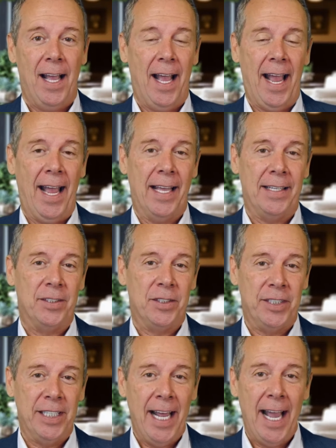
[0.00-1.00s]
And
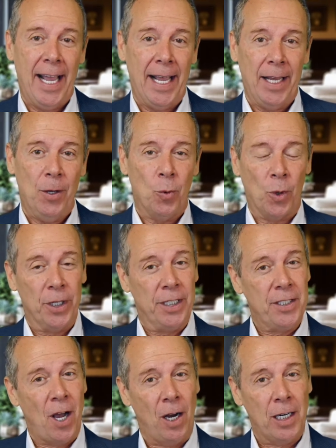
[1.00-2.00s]
today we're going to
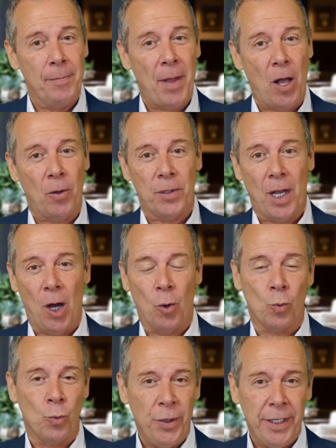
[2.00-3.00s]
talk about a
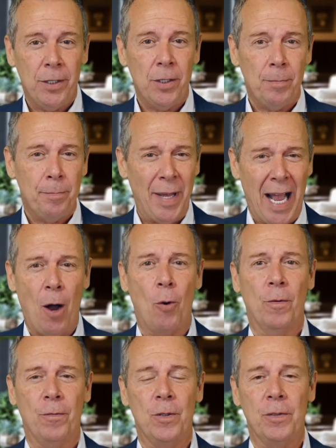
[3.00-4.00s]
real
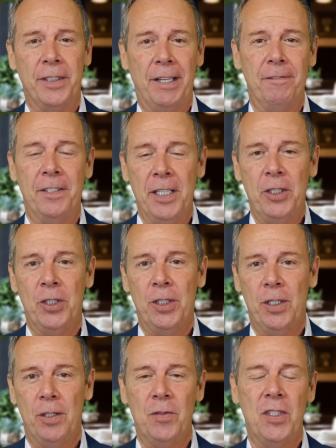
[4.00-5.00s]
powerful
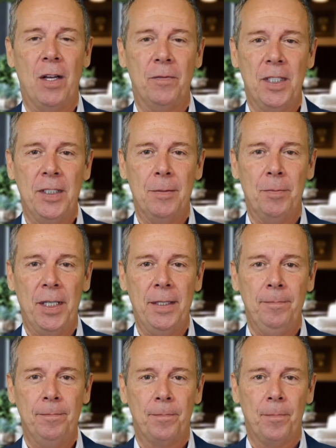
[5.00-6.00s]
definition of self-discipline.